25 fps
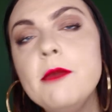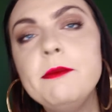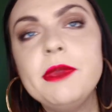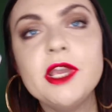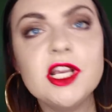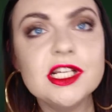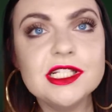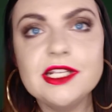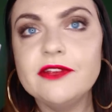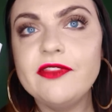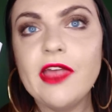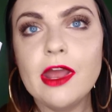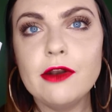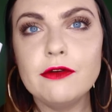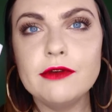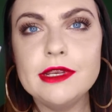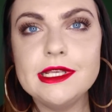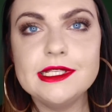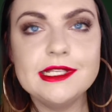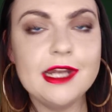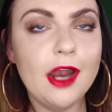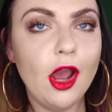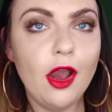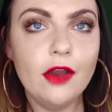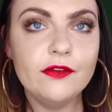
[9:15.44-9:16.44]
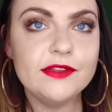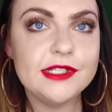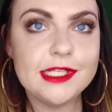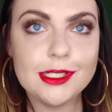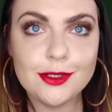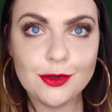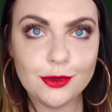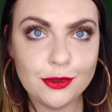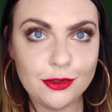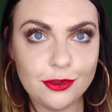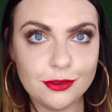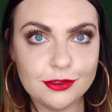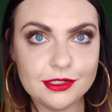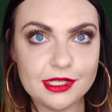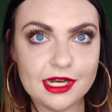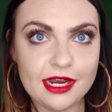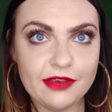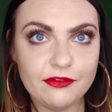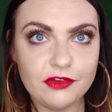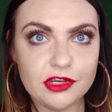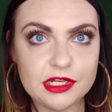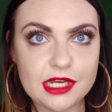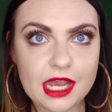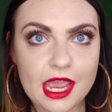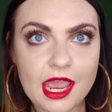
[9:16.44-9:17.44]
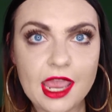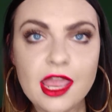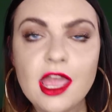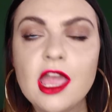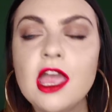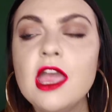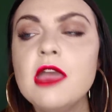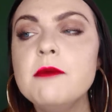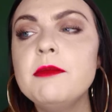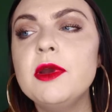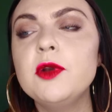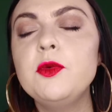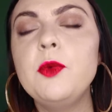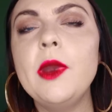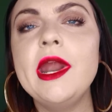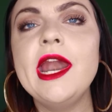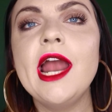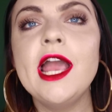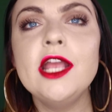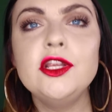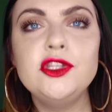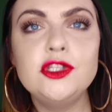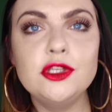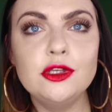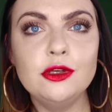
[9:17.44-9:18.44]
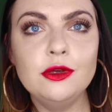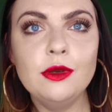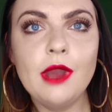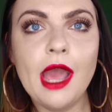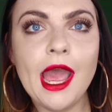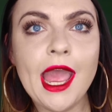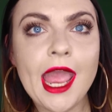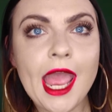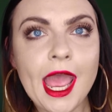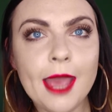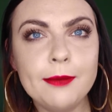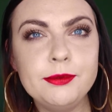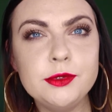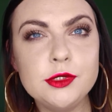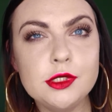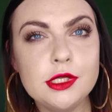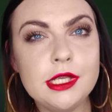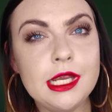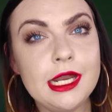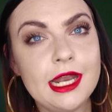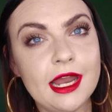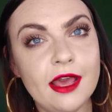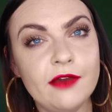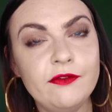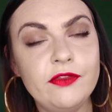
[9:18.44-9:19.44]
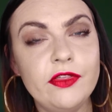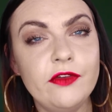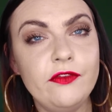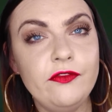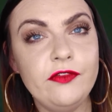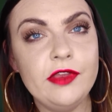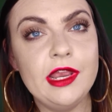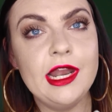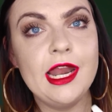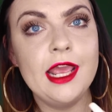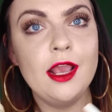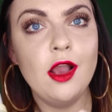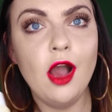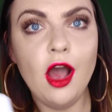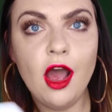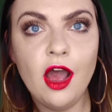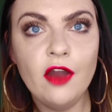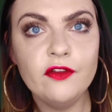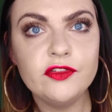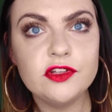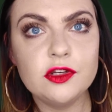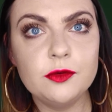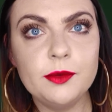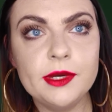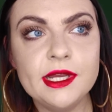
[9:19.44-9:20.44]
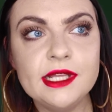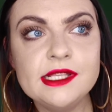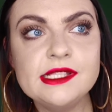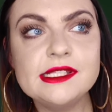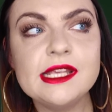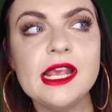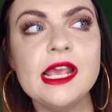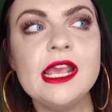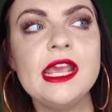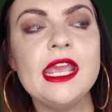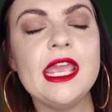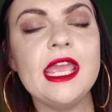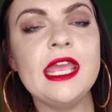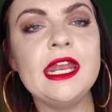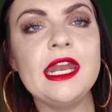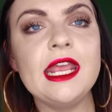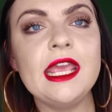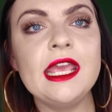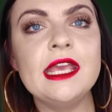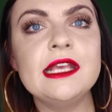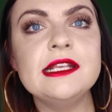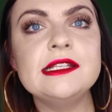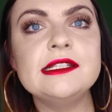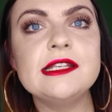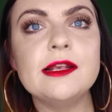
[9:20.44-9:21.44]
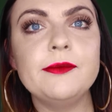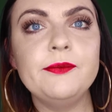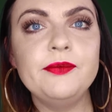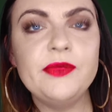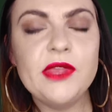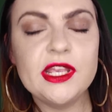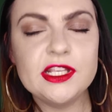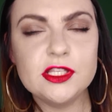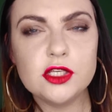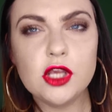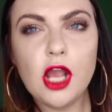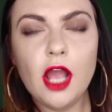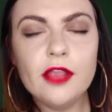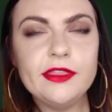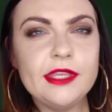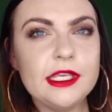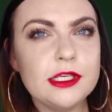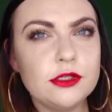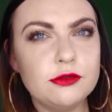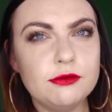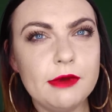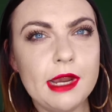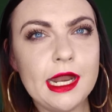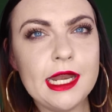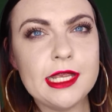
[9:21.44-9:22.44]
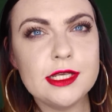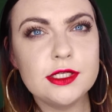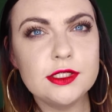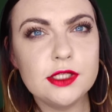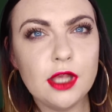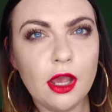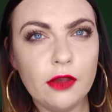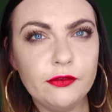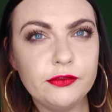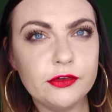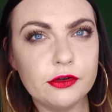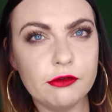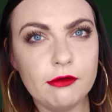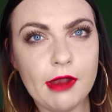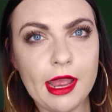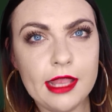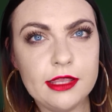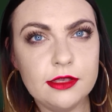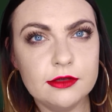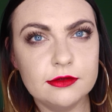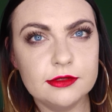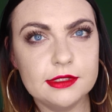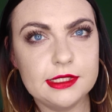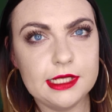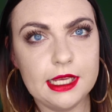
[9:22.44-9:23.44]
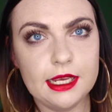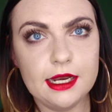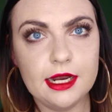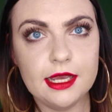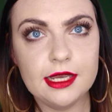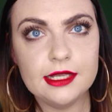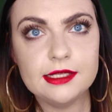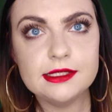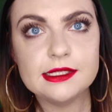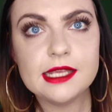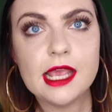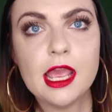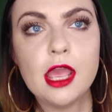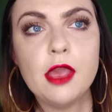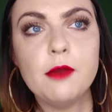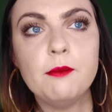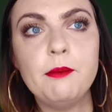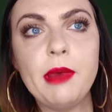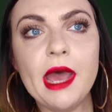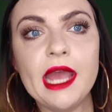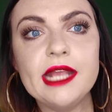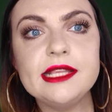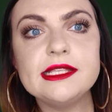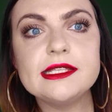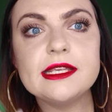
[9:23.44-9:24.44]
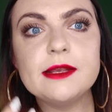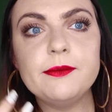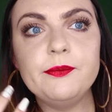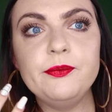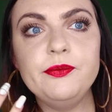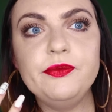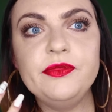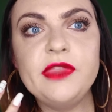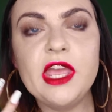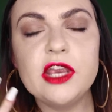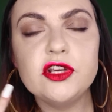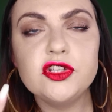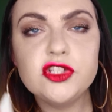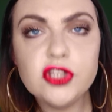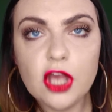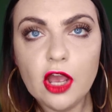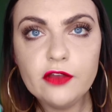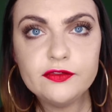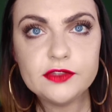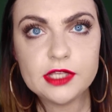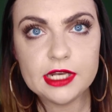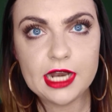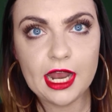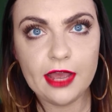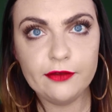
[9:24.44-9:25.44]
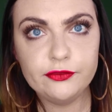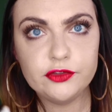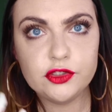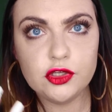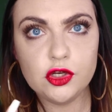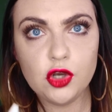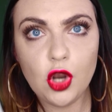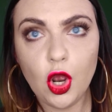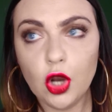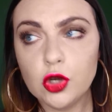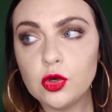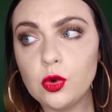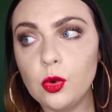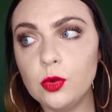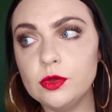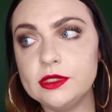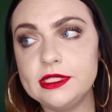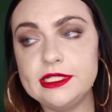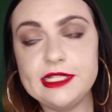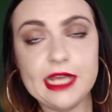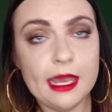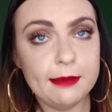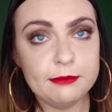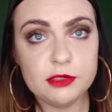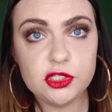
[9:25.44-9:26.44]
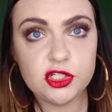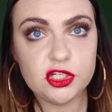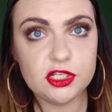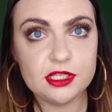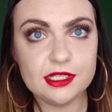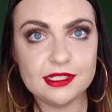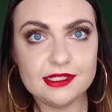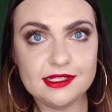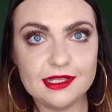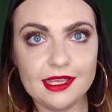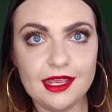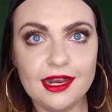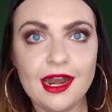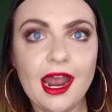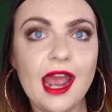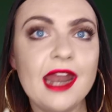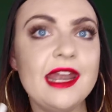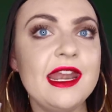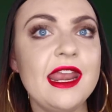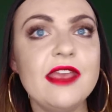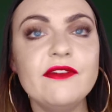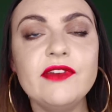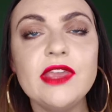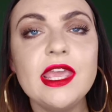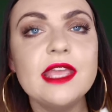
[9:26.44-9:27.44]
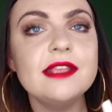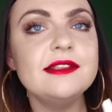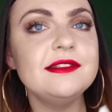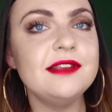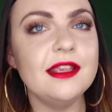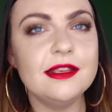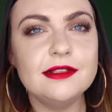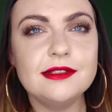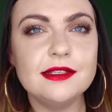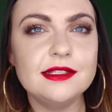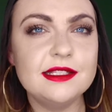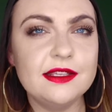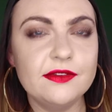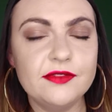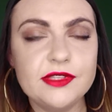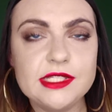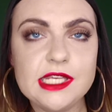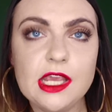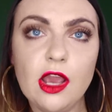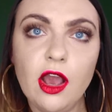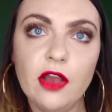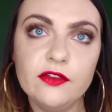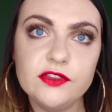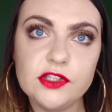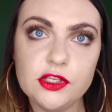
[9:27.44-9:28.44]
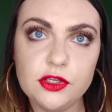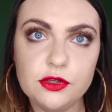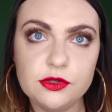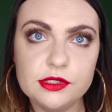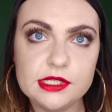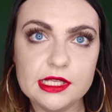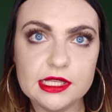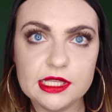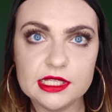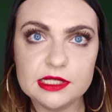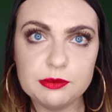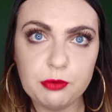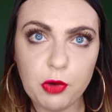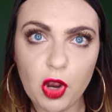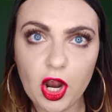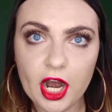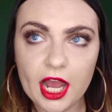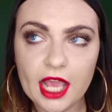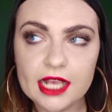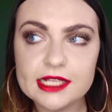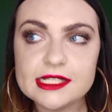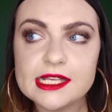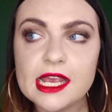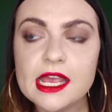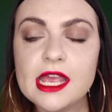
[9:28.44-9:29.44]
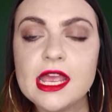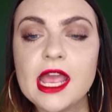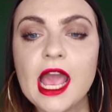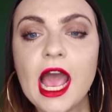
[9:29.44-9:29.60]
because of that reason, I obviously don't use it every day. But when I do, I absolutely love the feeling afterwards. It is, it's got these really soft granules in it, but they're soft enough to not cause damage to the skin. I never get sensitivity after using this product.